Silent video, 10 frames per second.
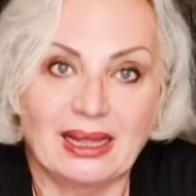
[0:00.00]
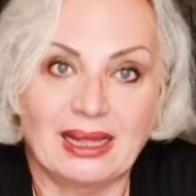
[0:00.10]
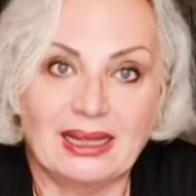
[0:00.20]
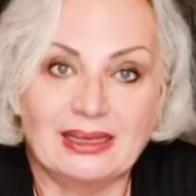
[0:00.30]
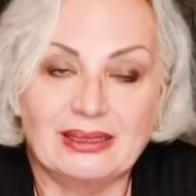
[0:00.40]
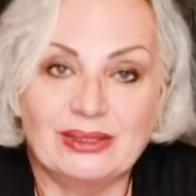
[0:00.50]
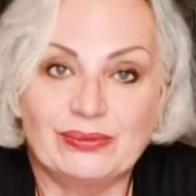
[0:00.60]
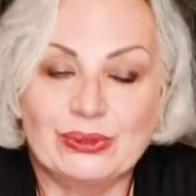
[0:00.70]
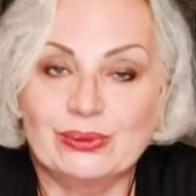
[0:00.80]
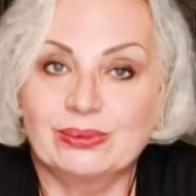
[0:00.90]
And if
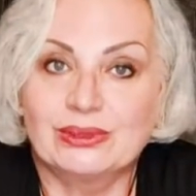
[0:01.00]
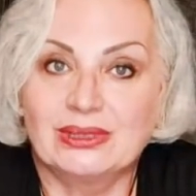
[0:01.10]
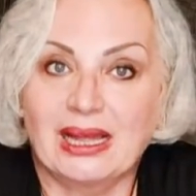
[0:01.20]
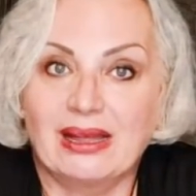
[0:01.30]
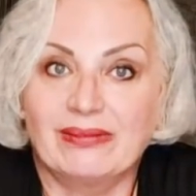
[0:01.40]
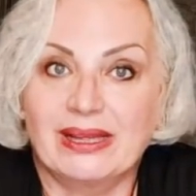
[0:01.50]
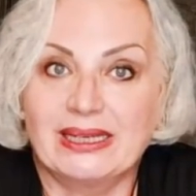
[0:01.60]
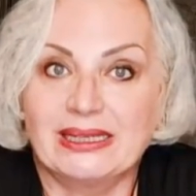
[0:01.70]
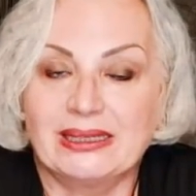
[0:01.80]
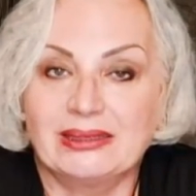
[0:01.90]
you would have
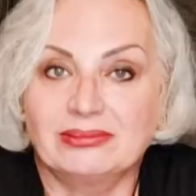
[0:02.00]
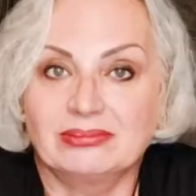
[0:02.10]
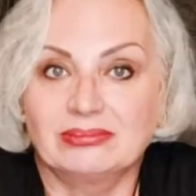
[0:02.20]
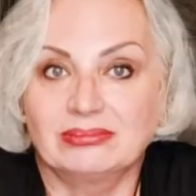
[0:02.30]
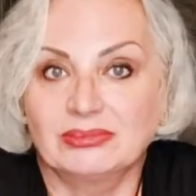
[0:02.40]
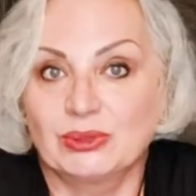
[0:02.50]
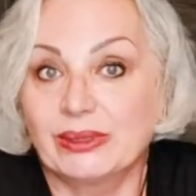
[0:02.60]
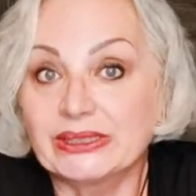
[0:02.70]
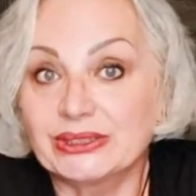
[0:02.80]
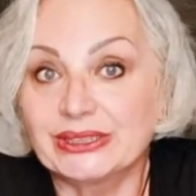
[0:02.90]
any
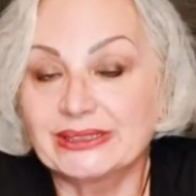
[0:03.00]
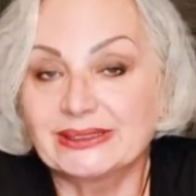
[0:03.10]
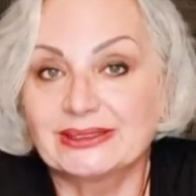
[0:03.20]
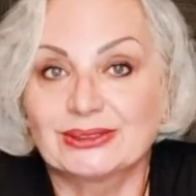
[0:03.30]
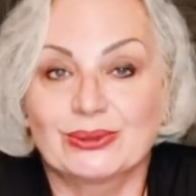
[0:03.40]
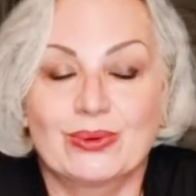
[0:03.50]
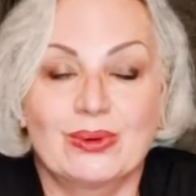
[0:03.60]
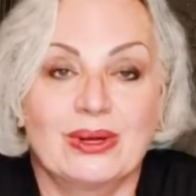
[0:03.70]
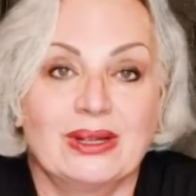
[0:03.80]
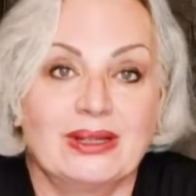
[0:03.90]
questions or
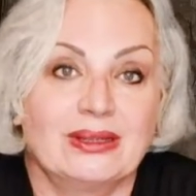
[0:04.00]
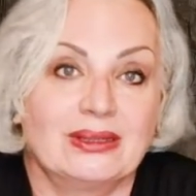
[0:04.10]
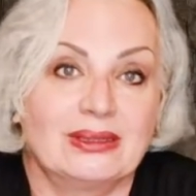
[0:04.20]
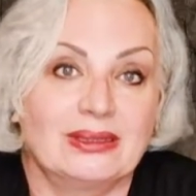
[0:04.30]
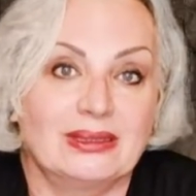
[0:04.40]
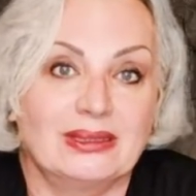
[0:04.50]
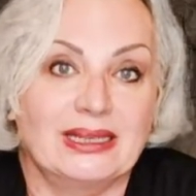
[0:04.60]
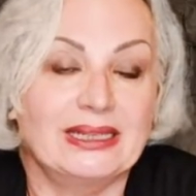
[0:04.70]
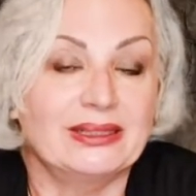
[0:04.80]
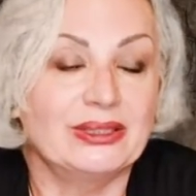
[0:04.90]
uh,
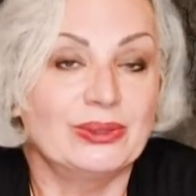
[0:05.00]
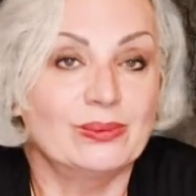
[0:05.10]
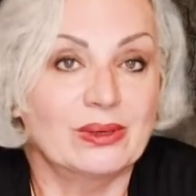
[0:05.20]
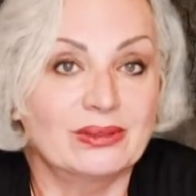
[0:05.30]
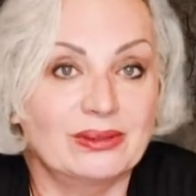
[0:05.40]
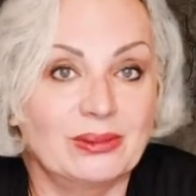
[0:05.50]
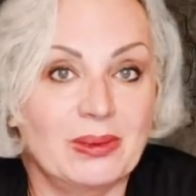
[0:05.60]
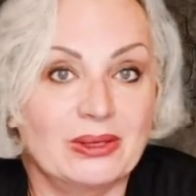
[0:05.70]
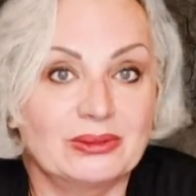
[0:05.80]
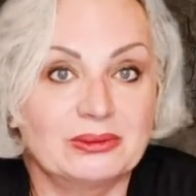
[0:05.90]
anything you wonder
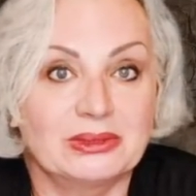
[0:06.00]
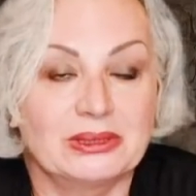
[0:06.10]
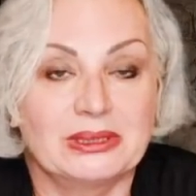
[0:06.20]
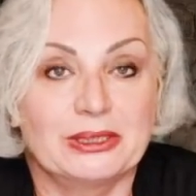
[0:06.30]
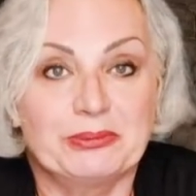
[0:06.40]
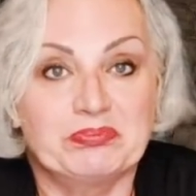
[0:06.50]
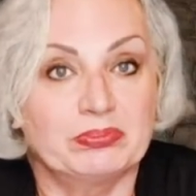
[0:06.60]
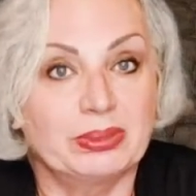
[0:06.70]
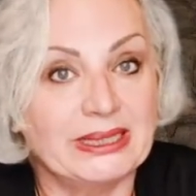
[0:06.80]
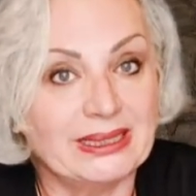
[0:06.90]
about,
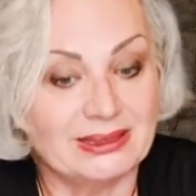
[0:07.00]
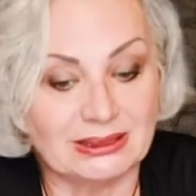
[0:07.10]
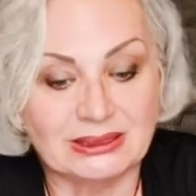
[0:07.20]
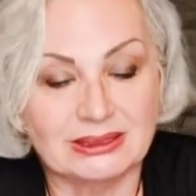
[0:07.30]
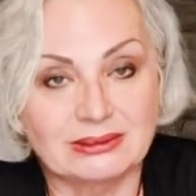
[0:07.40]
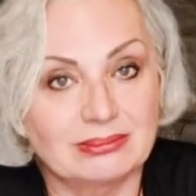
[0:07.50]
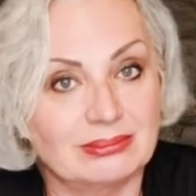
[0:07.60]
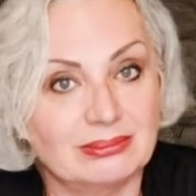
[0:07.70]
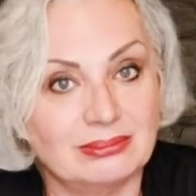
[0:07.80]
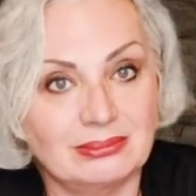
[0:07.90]
please
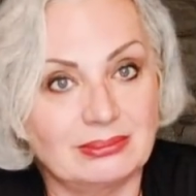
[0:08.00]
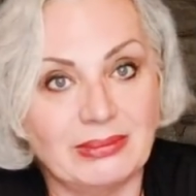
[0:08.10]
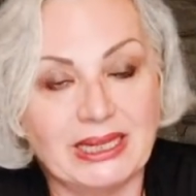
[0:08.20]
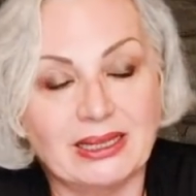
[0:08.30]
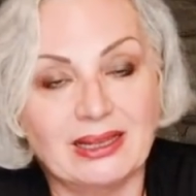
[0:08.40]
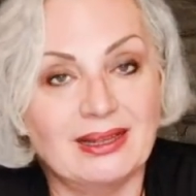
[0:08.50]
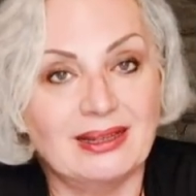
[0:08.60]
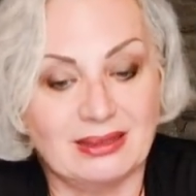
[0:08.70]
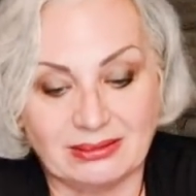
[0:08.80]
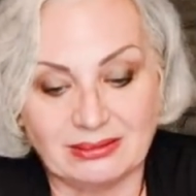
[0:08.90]
make a
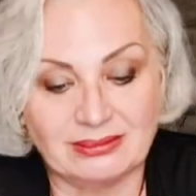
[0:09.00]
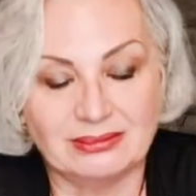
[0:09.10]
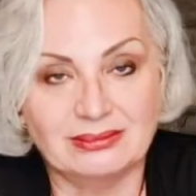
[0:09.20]
um,